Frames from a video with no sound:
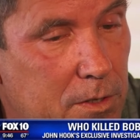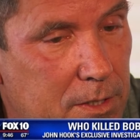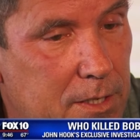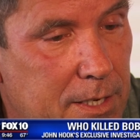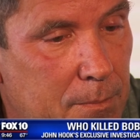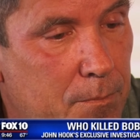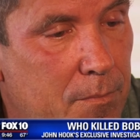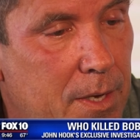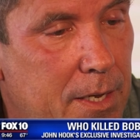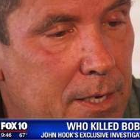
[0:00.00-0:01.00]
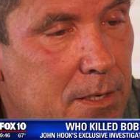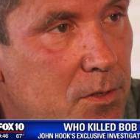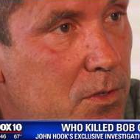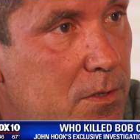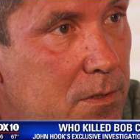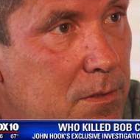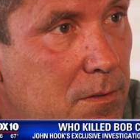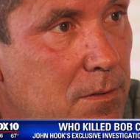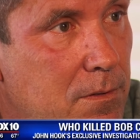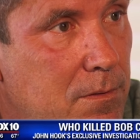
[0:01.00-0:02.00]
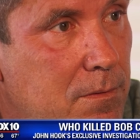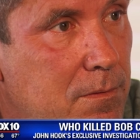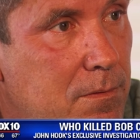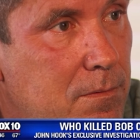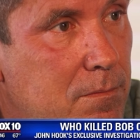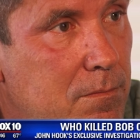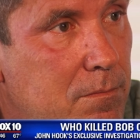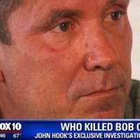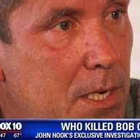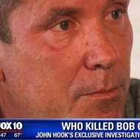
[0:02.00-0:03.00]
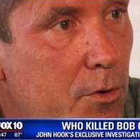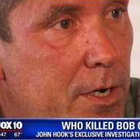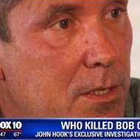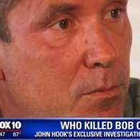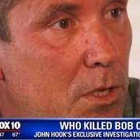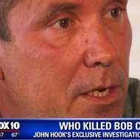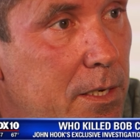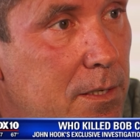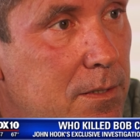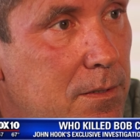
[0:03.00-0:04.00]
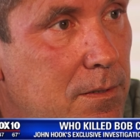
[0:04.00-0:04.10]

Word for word: would have said, yep, that is Bob Crane's blood,